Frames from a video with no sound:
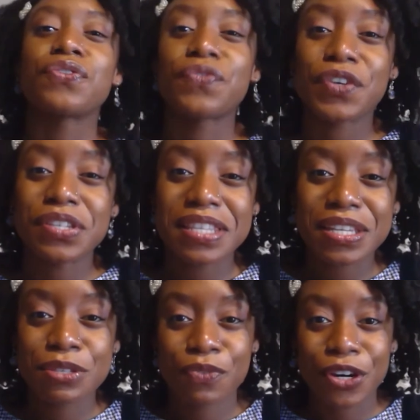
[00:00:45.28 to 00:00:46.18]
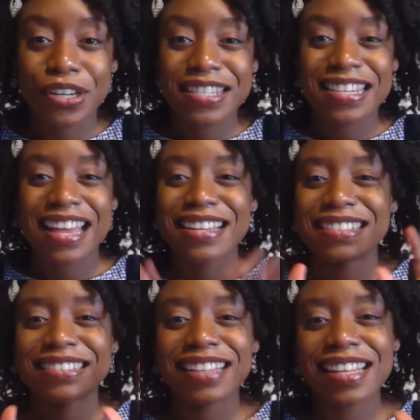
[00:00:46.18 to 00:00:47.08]
First things first,
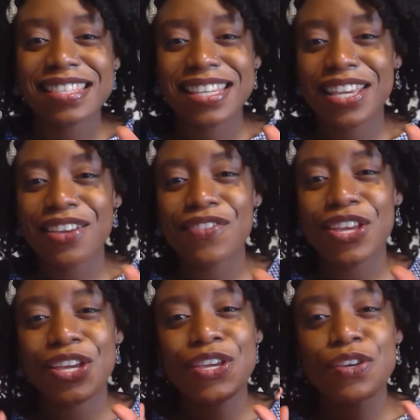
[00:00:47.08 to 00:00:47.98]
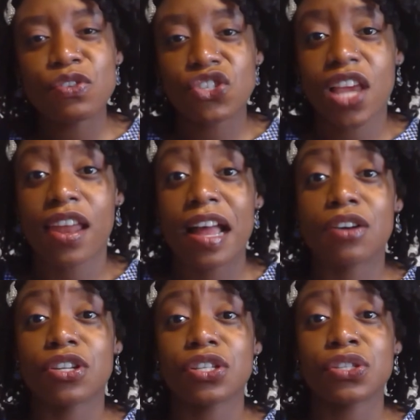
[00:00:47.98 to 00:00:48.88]
let's give a huge shout
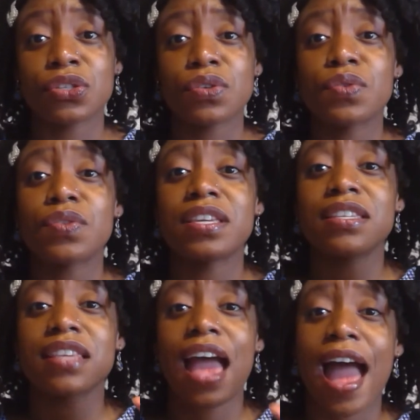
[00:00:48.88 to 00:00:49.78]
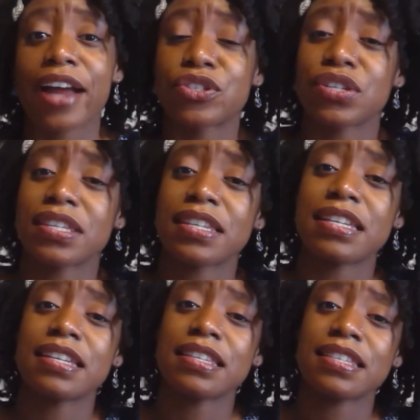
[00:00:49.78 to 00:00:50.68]
out to these
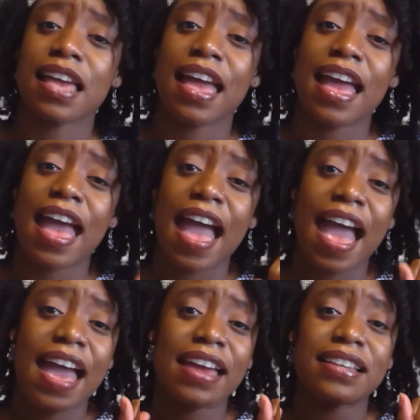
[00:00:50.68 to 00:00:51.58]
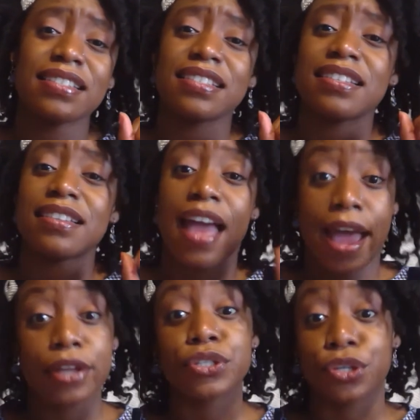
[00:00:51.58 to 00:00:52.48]
actresses and
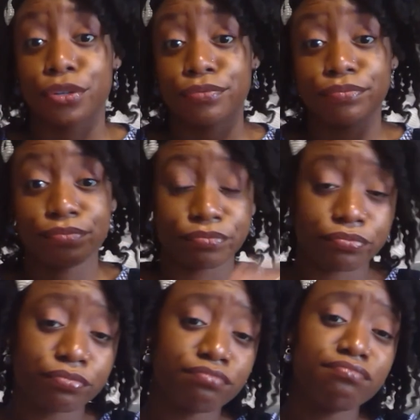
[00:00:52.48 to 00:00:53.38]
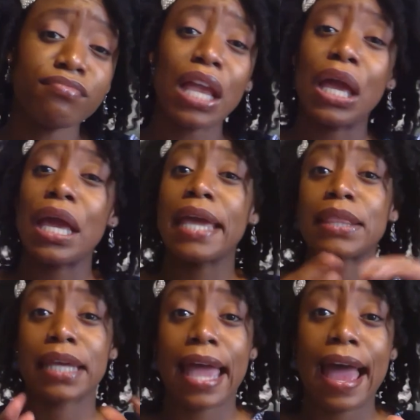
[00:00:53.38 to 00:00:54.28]
actor in
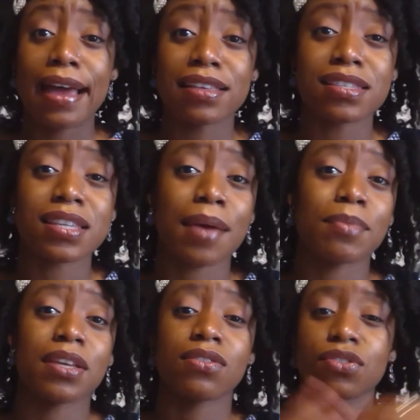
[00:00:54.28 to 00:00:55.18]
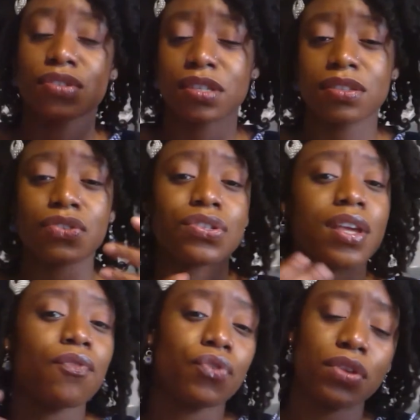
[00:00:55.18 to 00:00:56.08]
the cast. I mean, there's
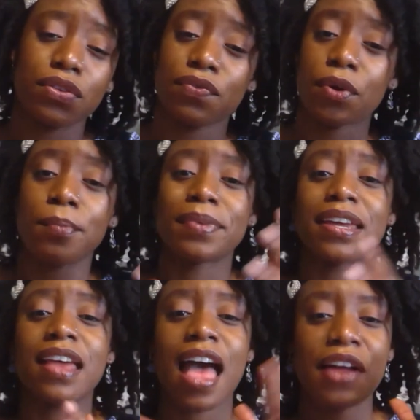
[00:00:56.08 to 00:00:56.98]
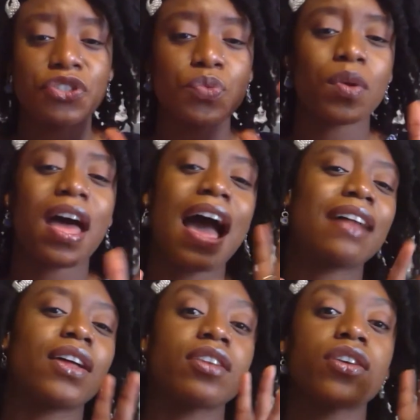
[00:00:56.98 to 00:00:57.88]
several in the film, but I just want to
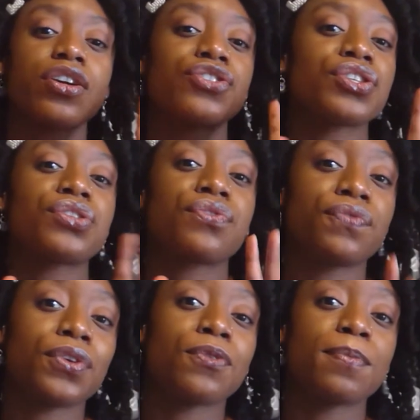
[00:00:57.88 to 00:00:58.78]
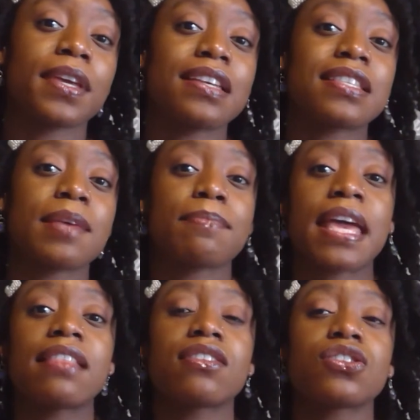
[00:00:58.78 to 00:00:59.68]
highlight just a few because they
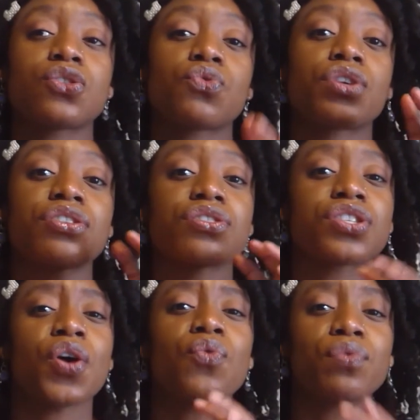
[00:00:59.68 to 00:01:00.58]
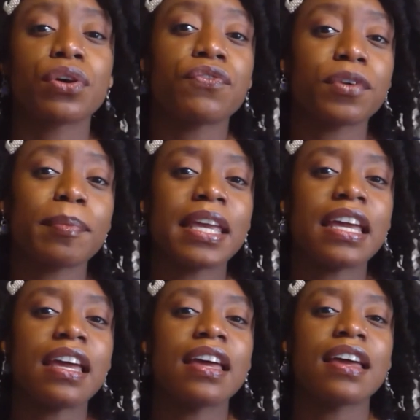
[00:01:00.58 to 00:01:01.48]
made this story so real for
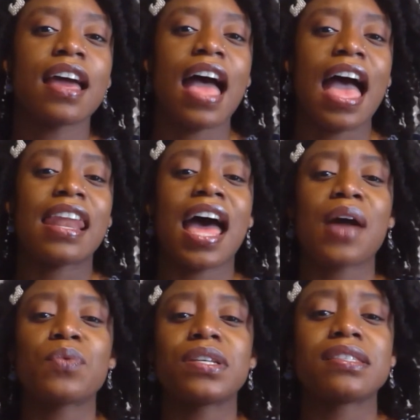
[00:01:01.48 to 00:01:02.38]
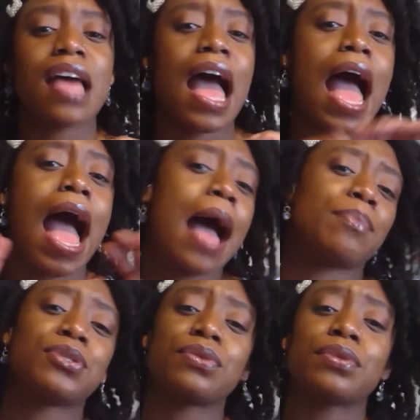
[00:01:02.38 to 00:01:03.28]
me, and I was
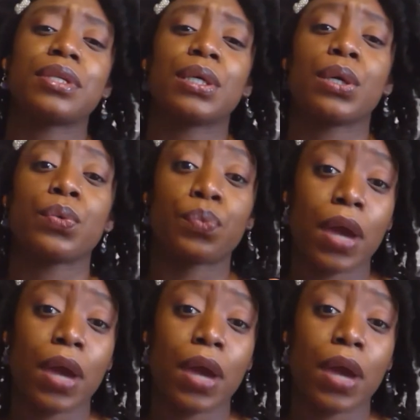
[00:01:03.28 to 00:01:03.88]
absolutely